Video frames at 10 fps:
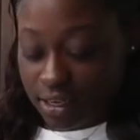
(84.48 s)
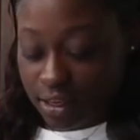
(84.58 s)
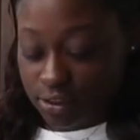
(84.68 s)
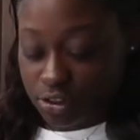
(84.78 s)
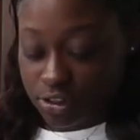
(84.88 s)

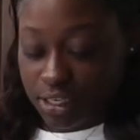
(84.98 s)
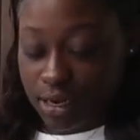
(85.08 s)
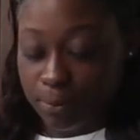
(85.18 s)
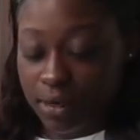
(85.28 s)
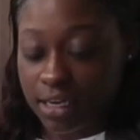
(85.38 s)
Dollar Tree.
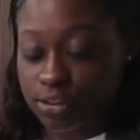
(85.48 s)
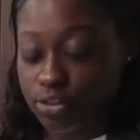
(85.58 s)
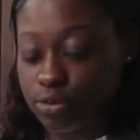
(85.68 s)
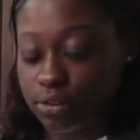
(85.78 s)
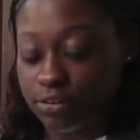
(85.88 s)
I'm not
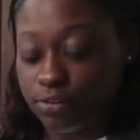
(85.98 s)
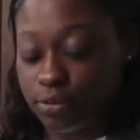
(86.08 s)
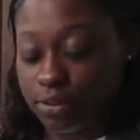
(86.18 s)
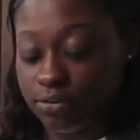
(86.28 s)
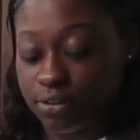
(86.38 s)
sure if
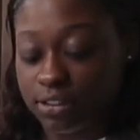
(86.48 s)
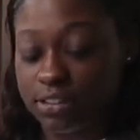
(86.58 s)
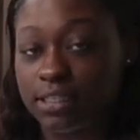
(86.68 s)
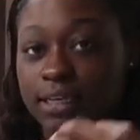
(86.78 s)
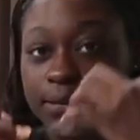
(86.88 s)
it'll even
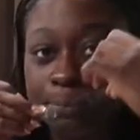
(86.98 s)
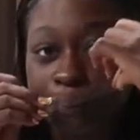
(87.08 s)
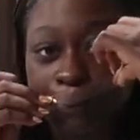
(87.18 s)
stay.